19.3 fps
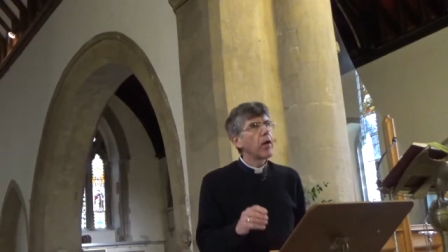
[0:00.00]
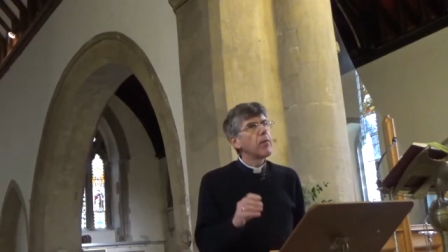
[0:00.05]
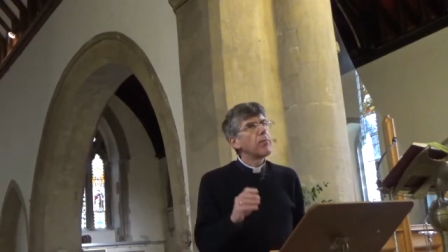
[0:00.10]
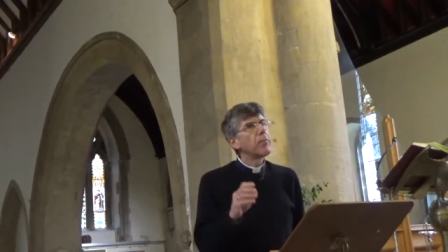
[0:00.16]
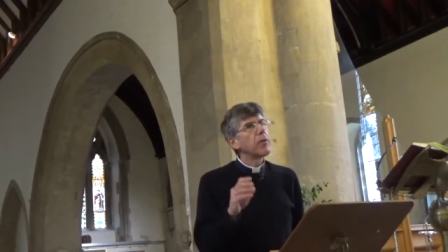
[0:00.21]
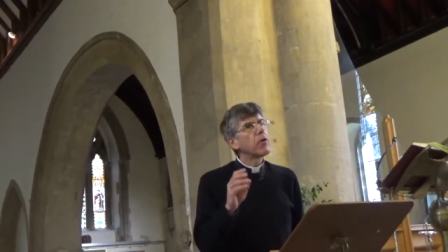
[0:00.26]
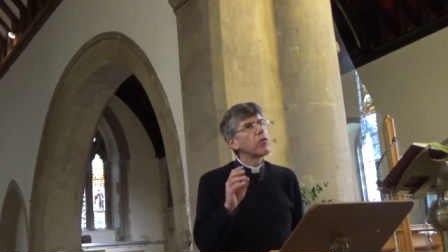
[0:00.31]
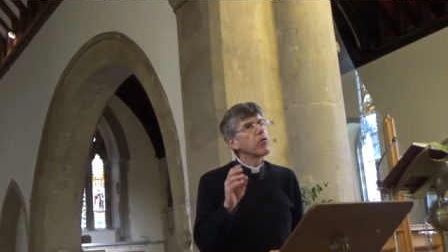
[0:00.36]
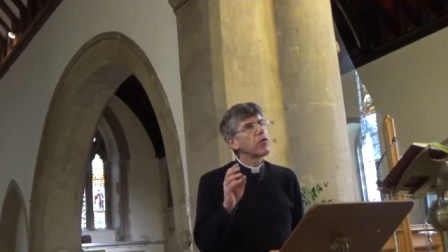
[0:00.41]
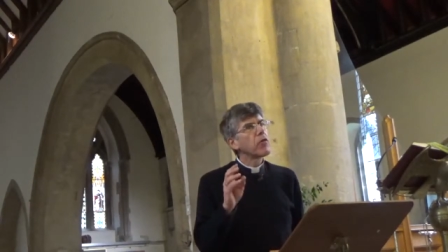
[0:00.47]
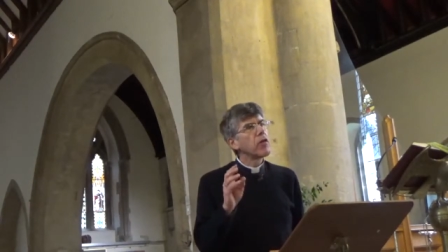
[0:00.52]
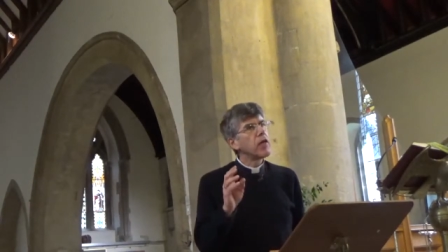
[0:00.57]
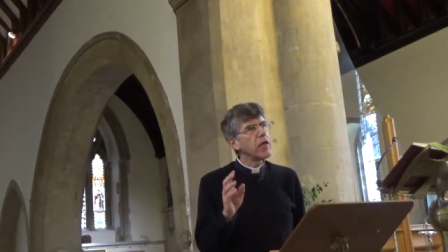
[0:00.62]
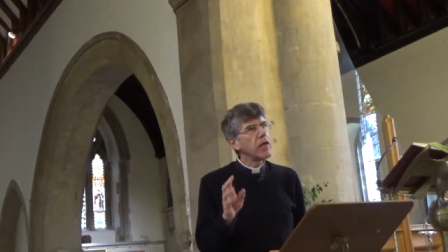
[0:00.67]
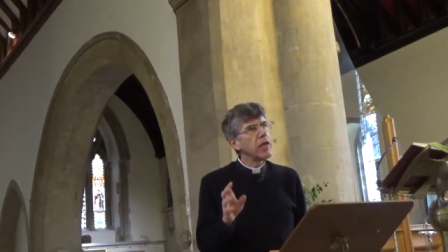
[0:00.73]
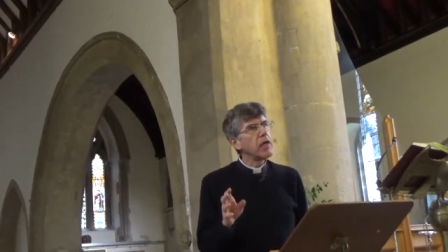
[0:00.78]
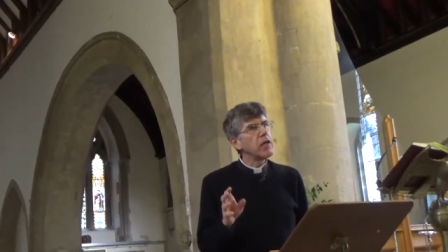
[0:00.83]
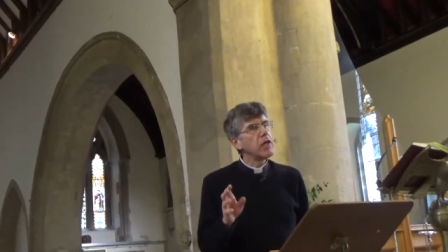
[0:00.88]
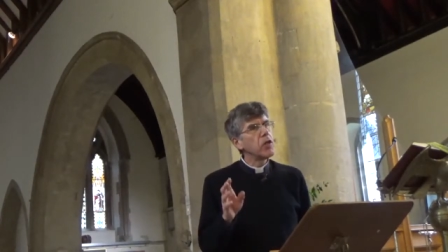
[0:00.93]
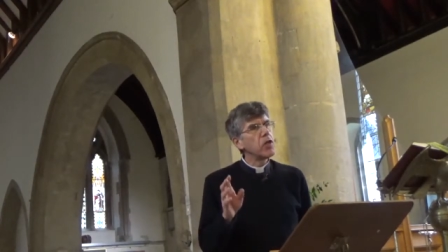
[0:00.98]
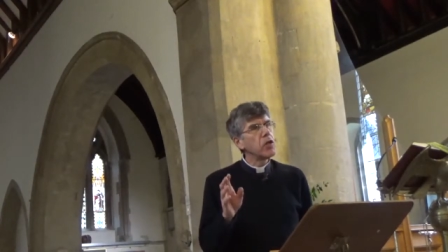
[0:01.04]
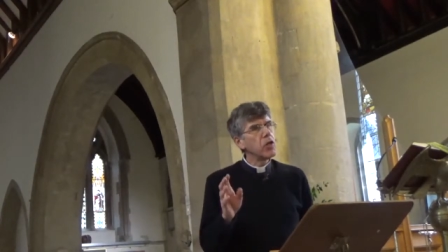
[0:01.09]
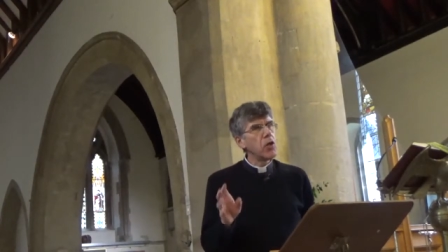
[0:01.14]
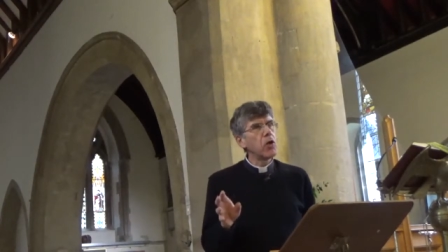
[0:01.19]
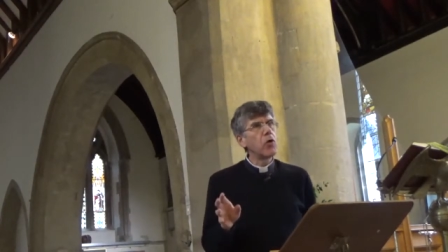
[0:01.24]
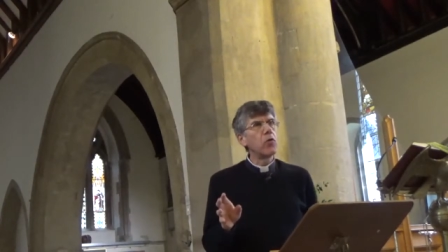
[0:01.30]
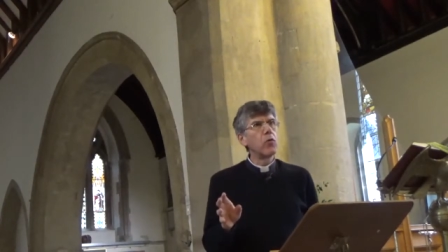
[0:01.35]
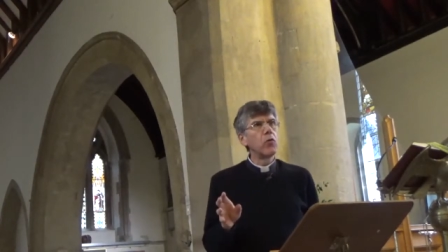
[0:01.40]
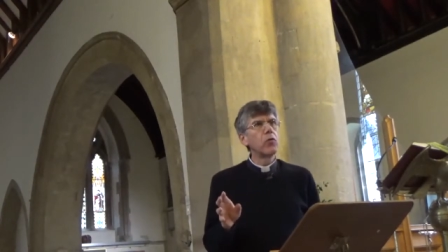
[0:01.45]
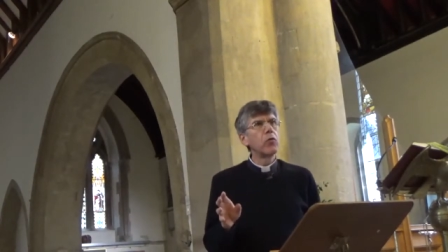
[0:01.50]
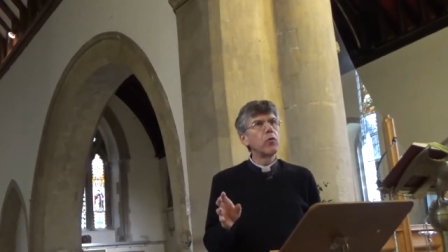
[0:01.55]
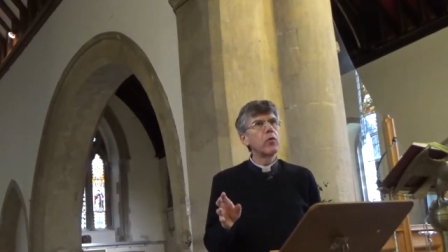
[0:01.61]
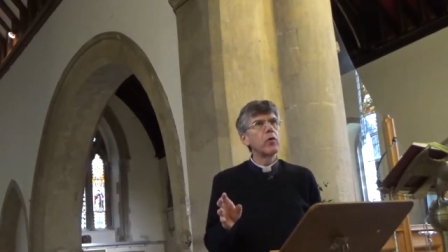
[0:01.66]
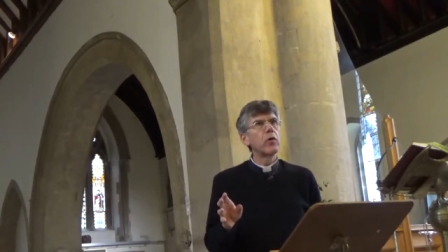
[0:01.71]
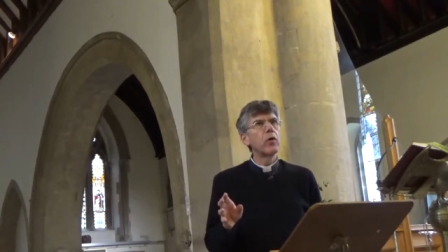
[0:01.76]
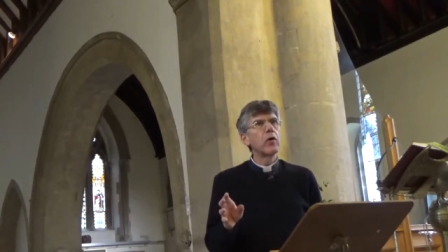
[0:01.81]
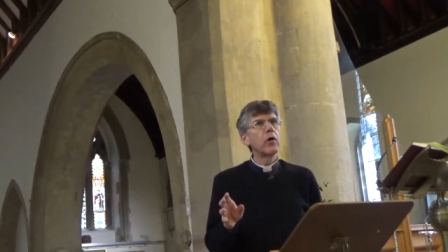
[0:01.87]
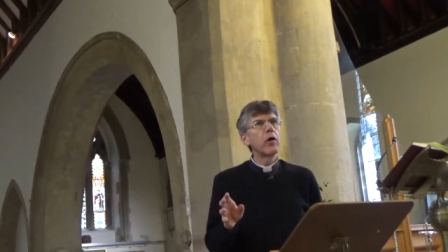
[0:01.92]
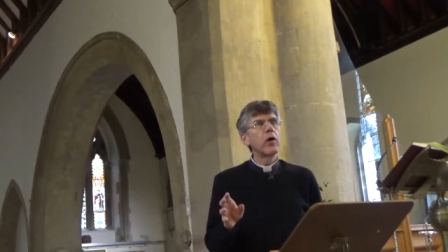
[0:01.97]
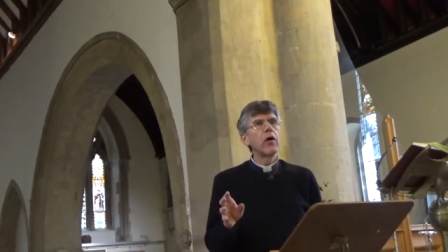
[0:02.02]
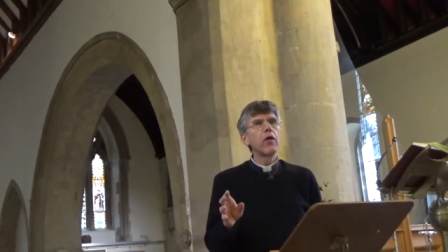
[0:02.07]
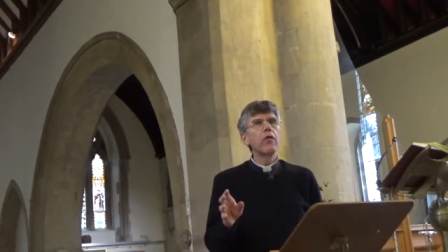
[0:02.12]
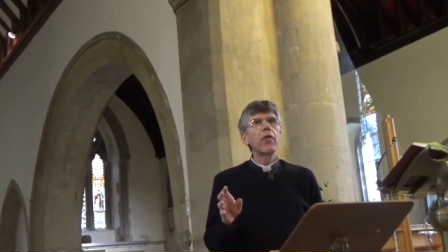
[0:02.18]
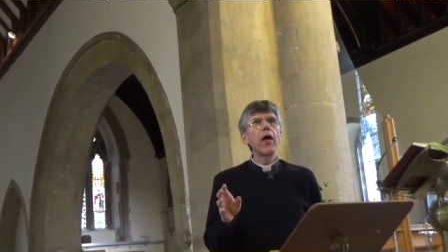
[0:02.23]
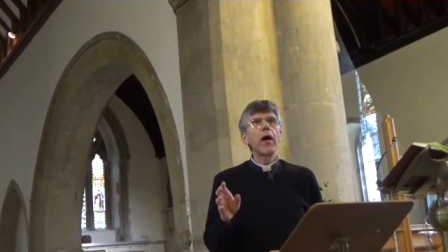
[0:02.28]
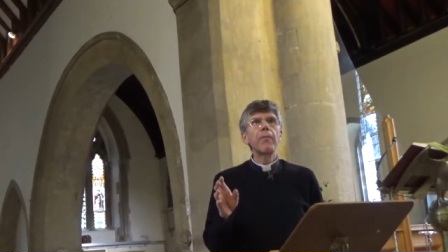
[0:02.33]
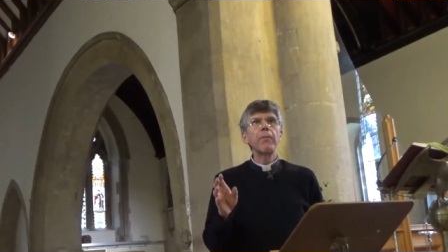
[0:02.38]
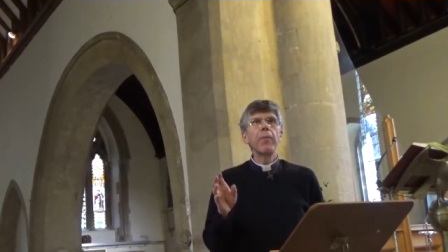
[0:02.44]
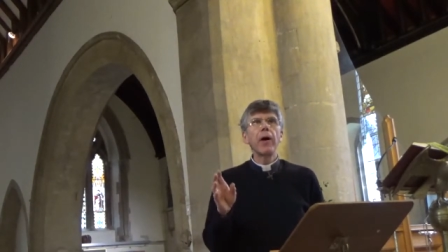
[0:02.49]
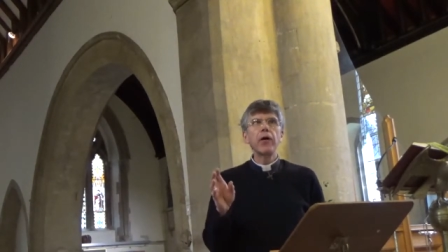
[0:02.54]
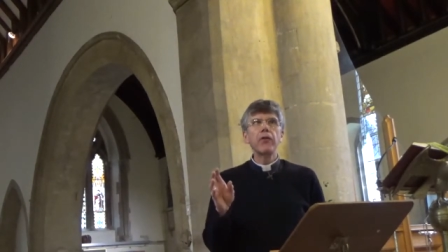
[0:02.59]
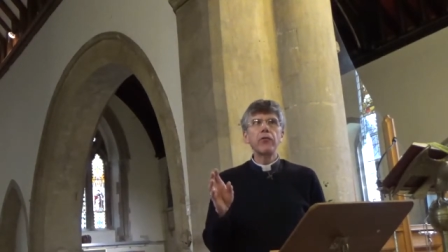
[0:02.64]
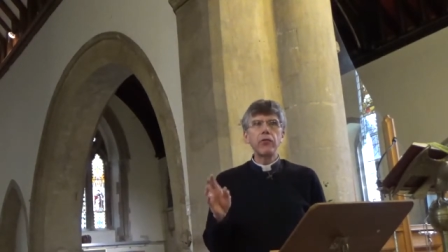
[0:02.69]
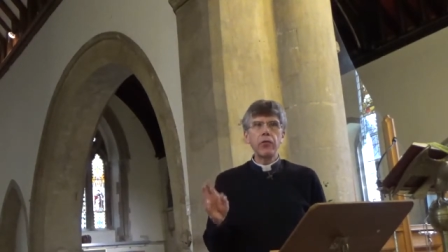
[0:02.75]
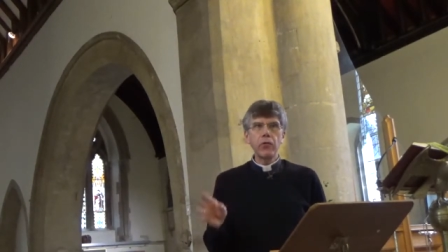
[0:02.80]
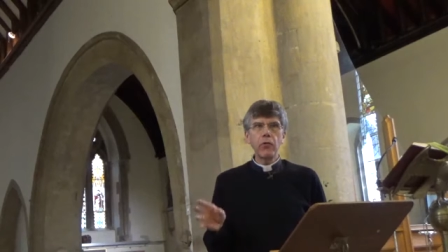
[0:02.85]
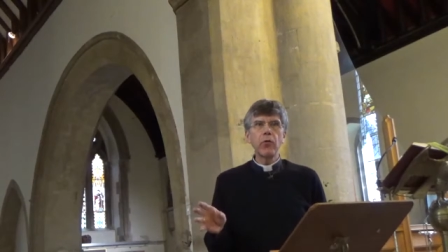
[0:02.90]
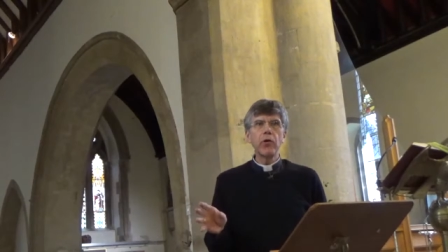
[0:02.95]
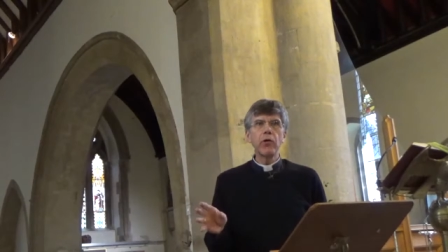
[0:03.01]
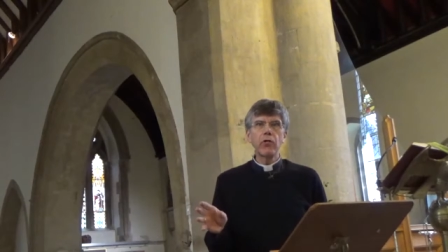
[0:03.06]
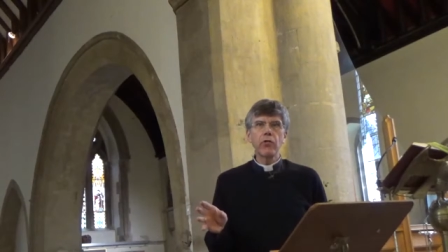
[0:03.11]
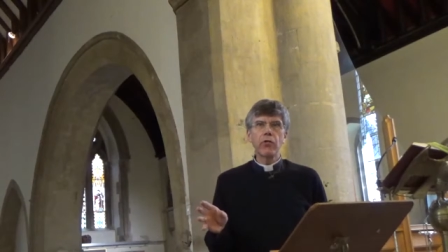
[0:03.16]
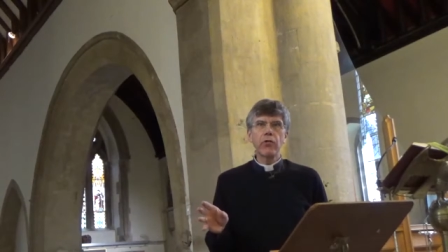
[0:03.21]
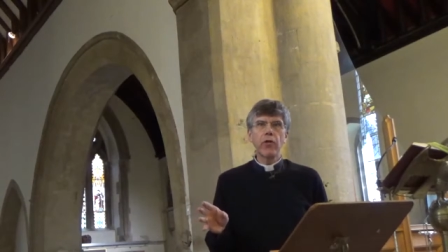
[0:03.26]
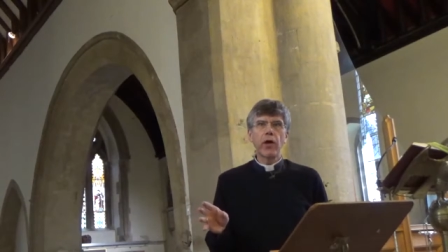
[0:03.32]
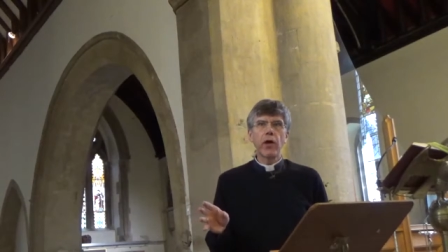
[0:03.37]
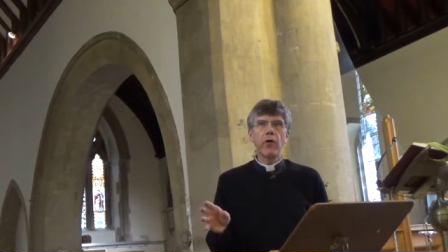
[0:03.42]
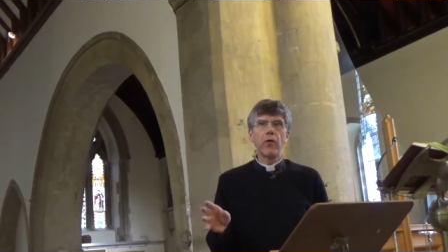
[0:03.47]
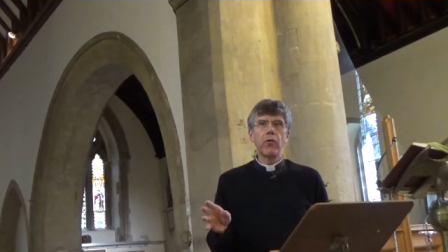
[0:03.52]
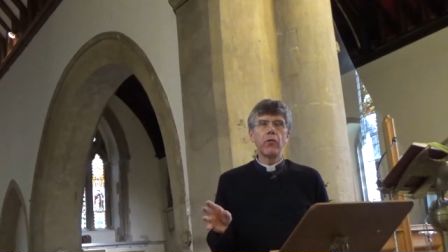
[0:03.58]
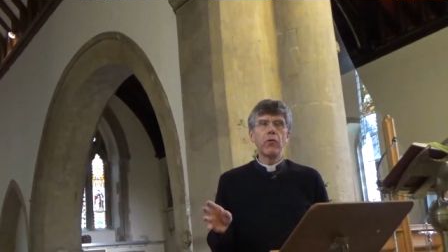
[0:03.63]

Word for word: Because he knew that by doing so,